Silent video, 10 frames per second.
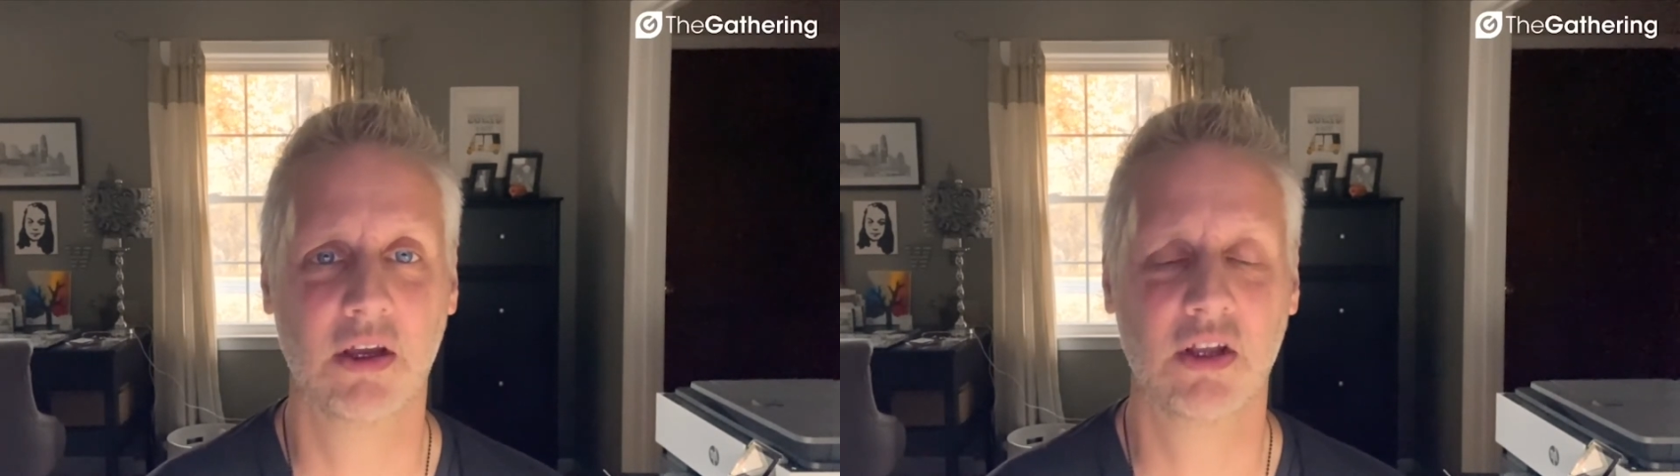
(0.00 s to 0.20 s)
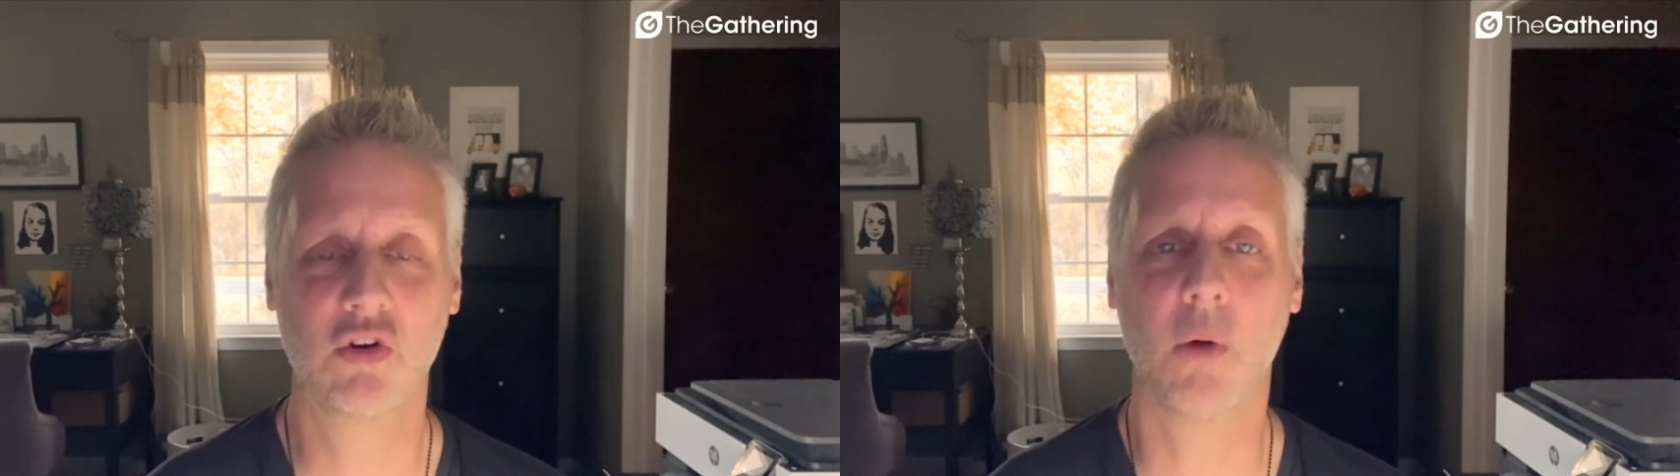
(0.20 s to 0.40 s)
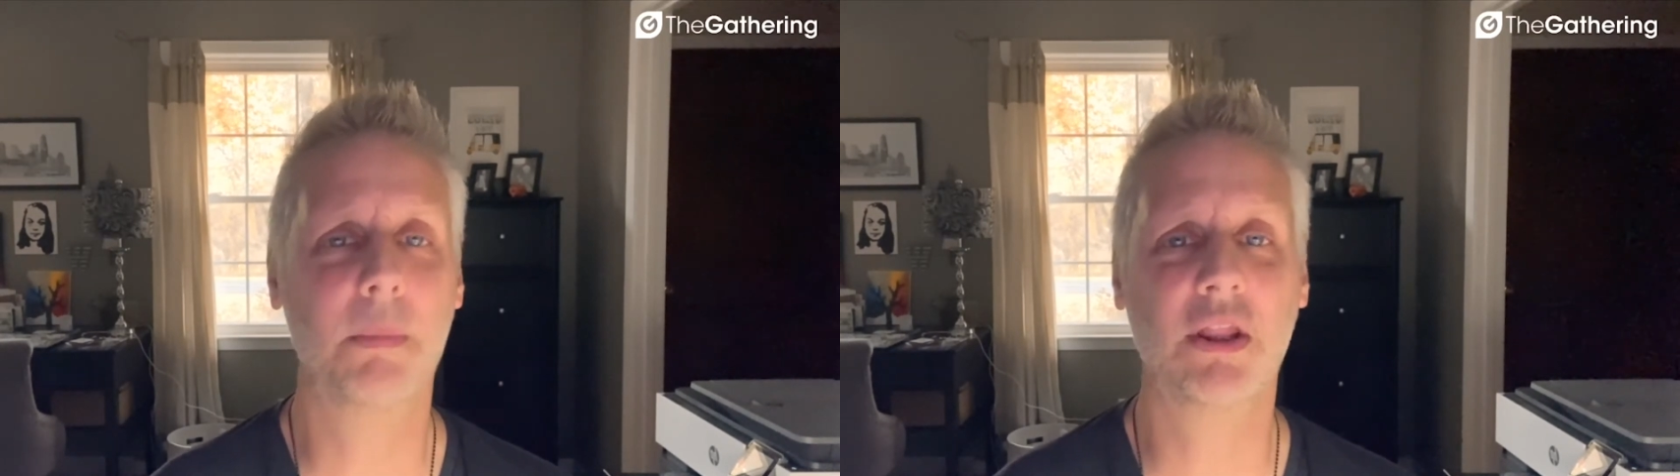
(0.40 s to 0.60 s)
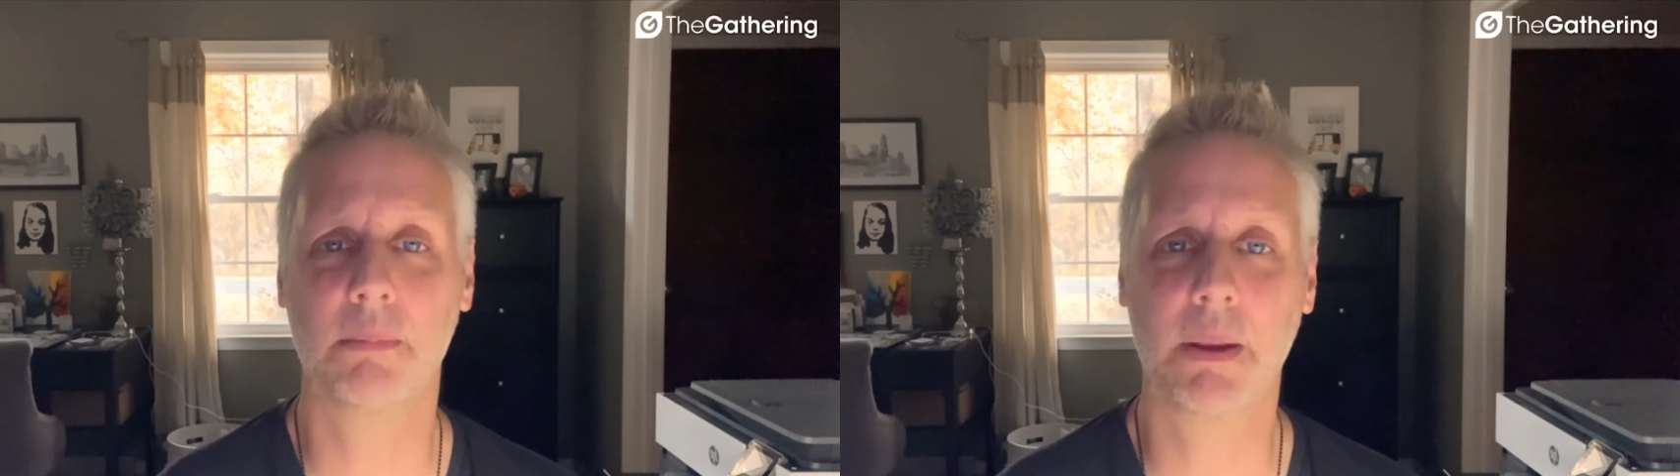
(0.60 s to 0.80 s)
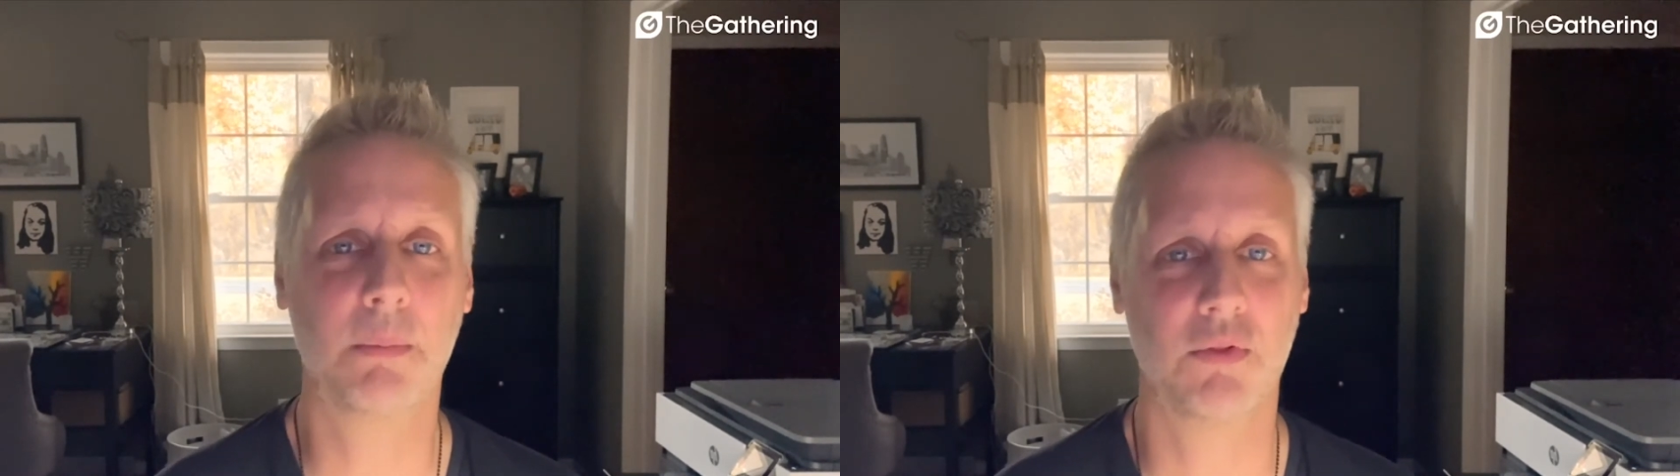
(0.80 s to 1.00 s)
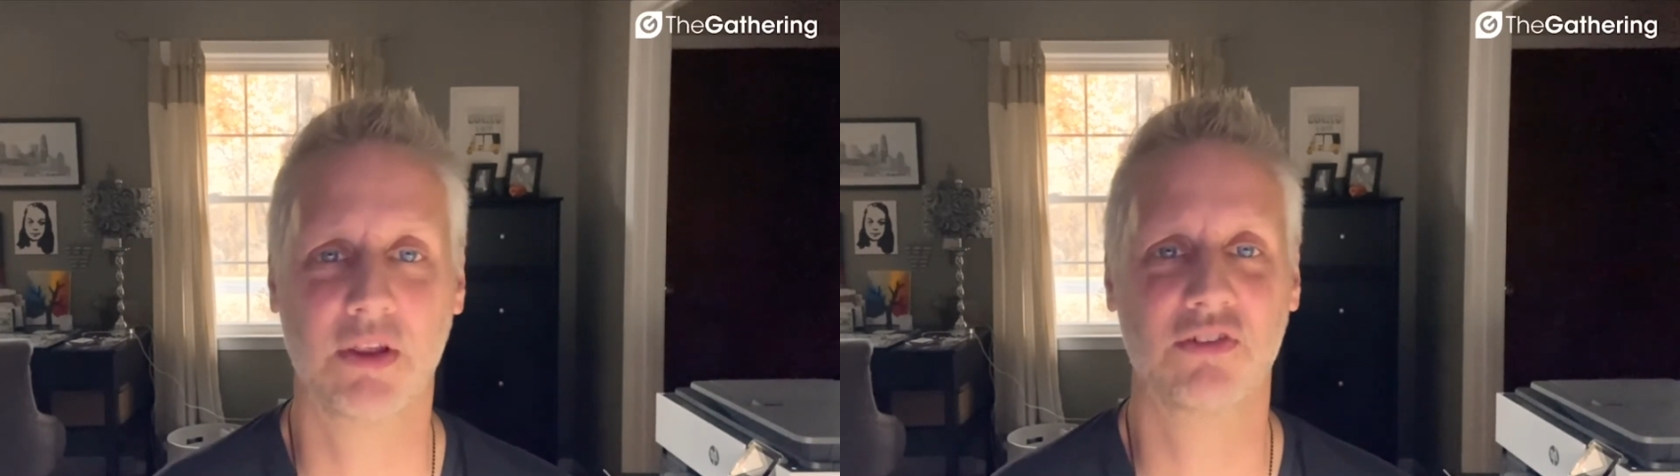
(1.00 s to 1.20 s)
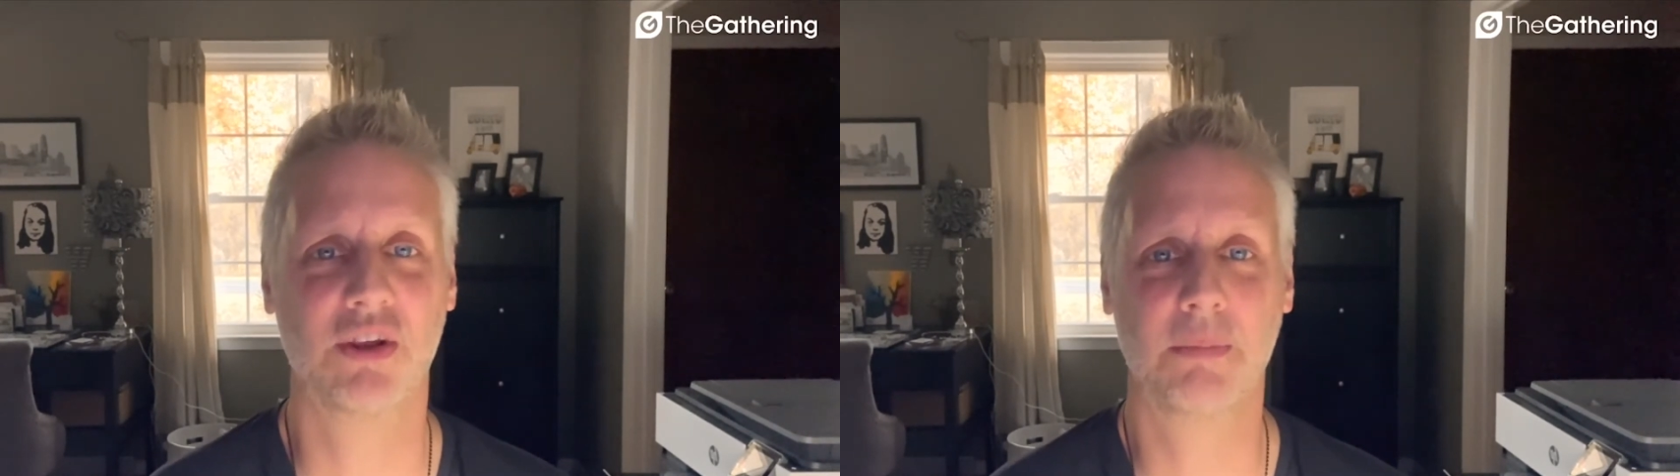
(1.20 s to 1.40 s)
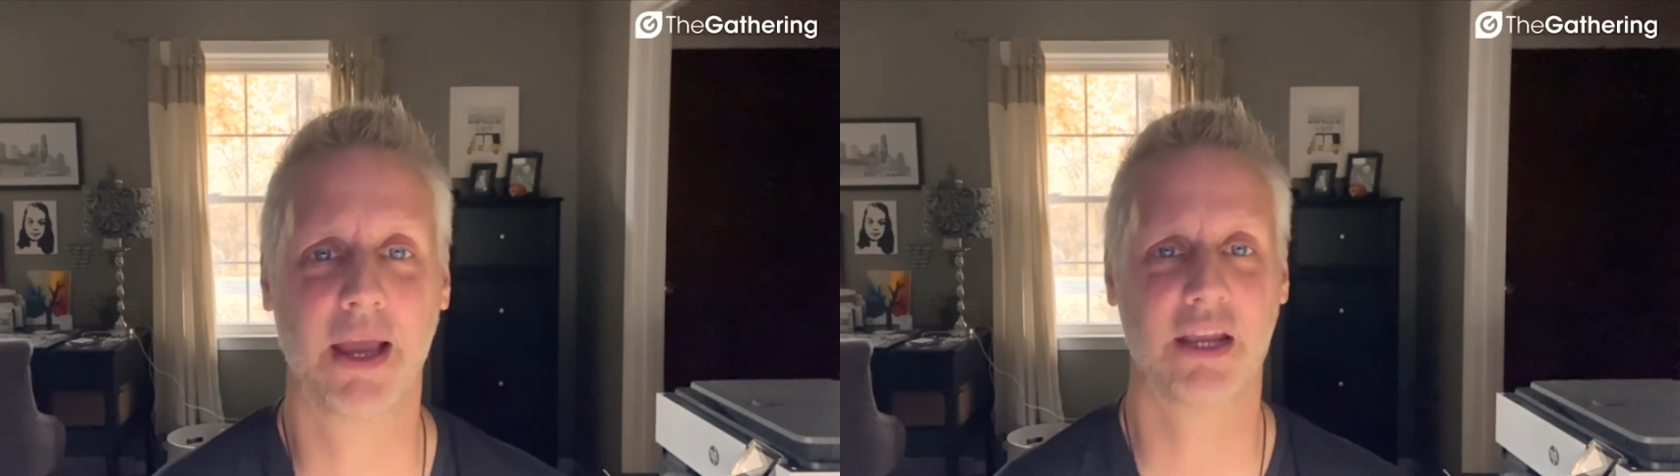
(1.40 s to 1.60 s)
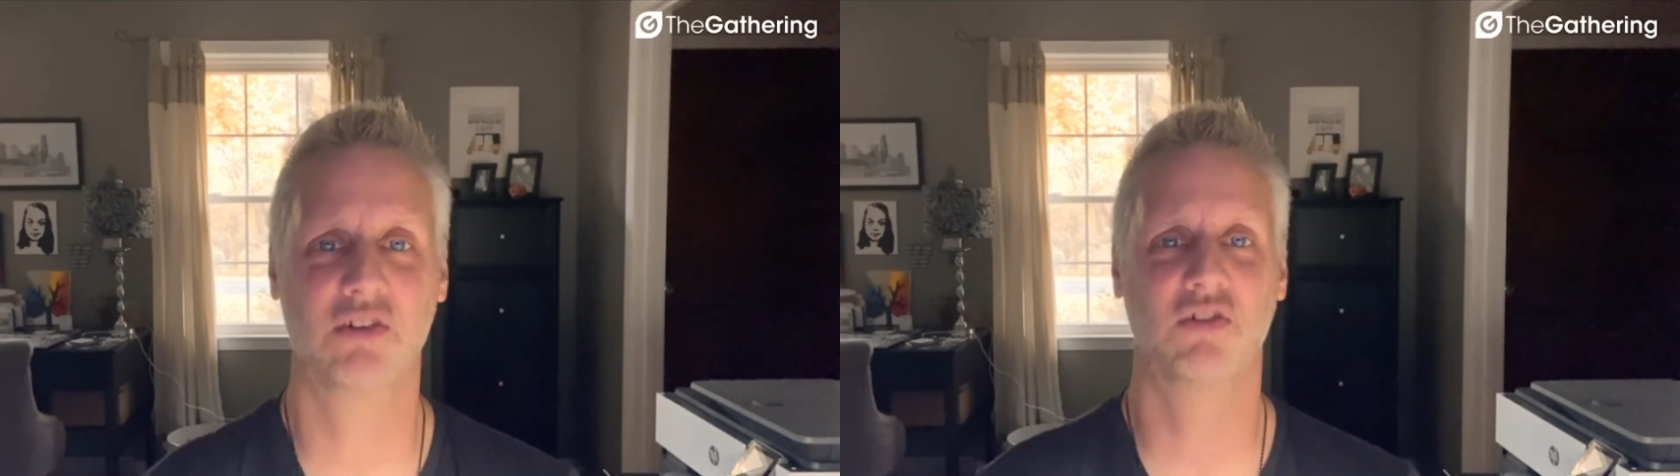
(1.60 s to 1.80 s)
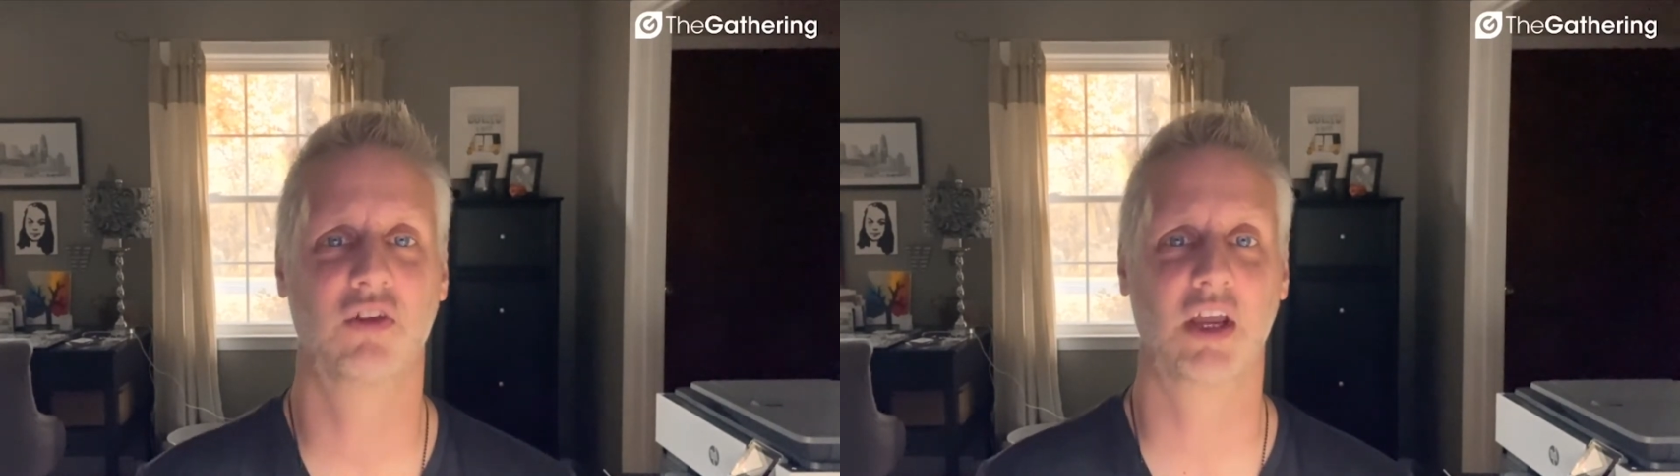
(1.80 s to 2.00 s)
Don't be the people that sit back and
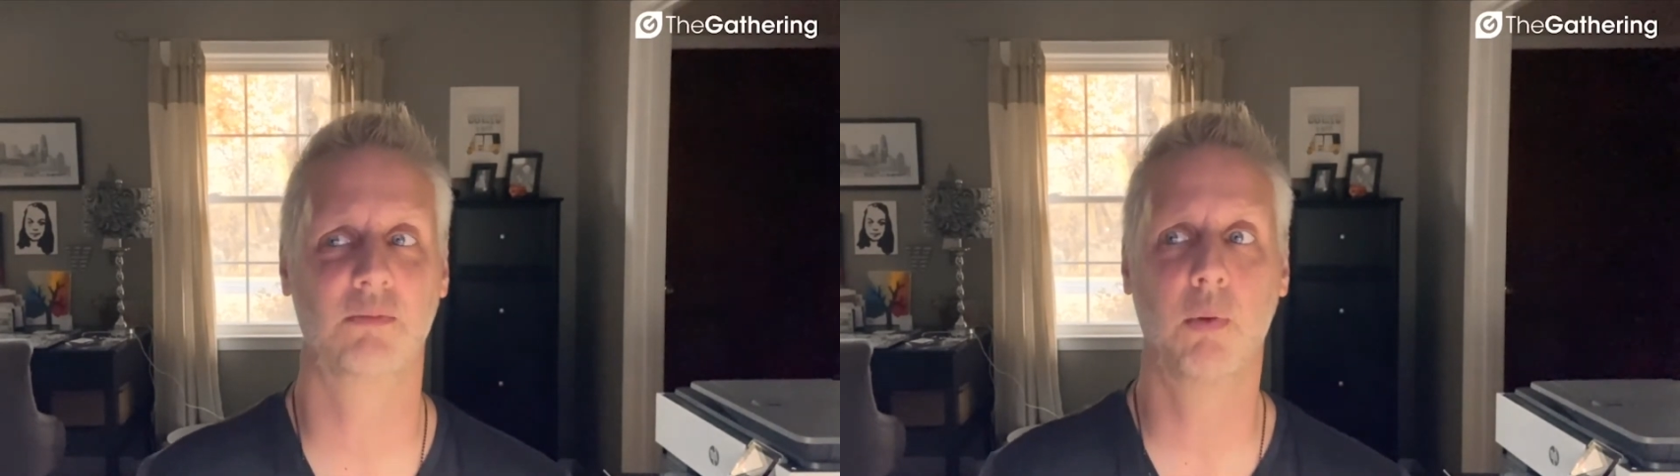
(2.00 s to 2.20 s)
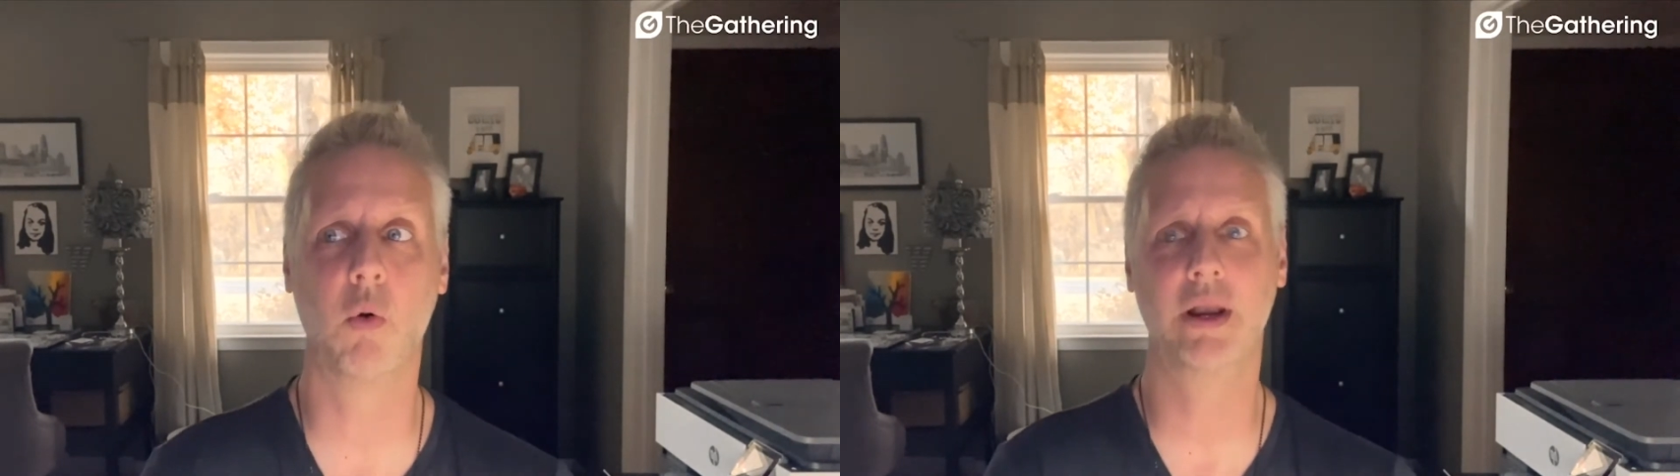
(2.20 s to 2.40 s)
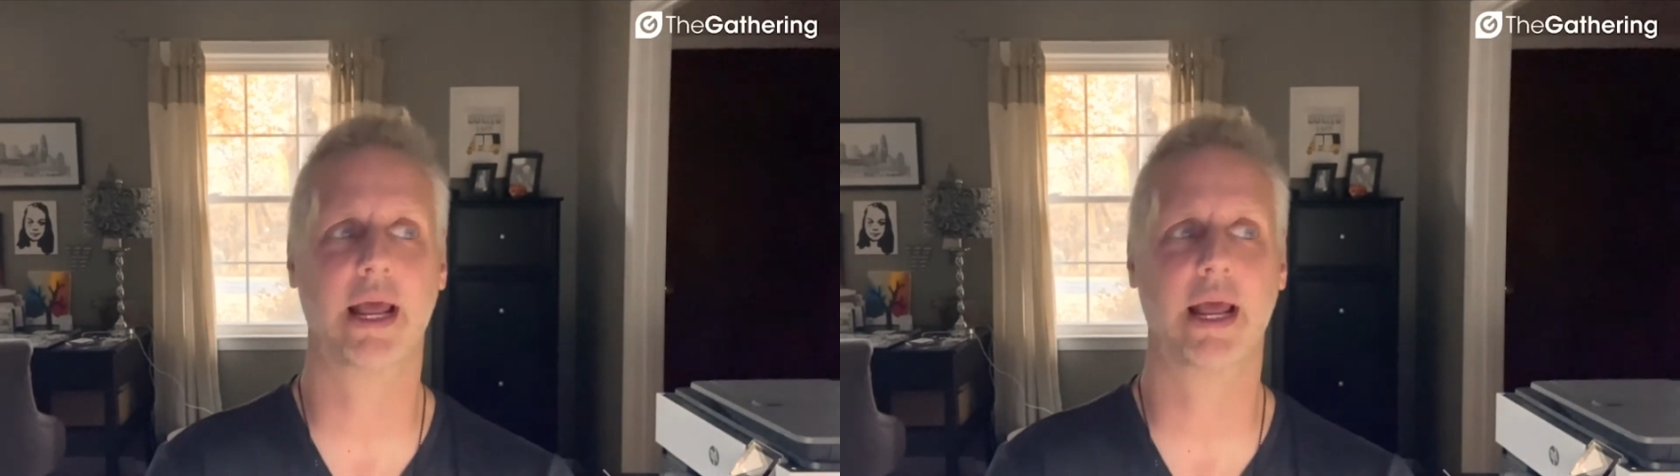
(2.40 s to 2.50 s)
just like point